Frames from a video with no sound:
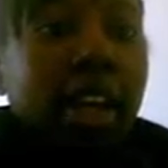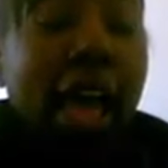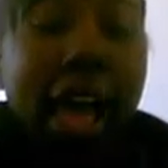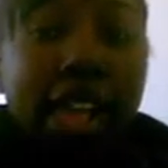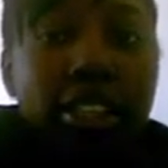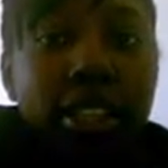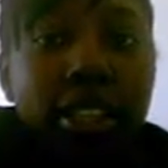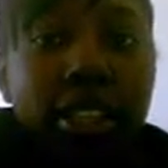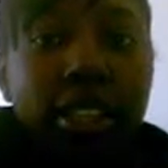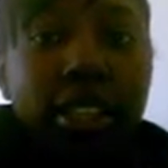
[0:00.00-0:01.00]
ask
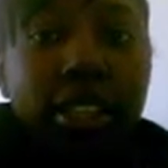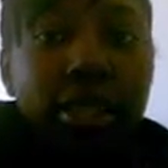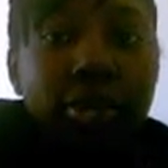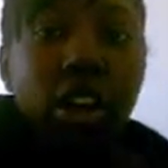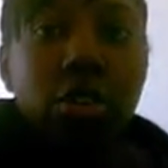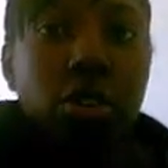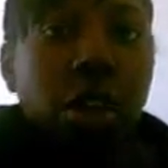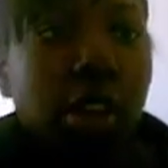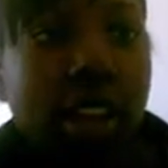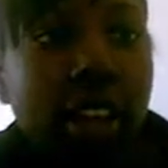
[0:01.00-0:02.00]
them, hey, are you
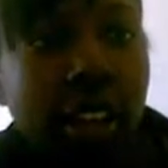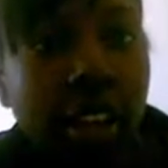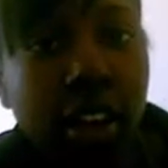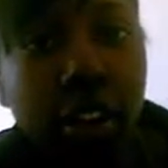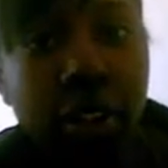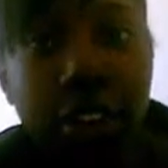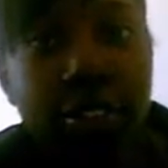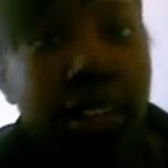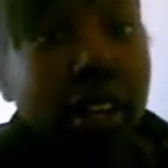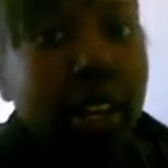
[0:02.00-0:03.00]

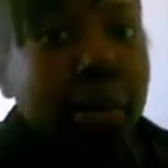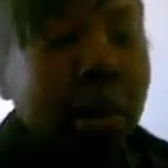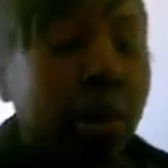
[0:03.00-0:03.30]
FTM,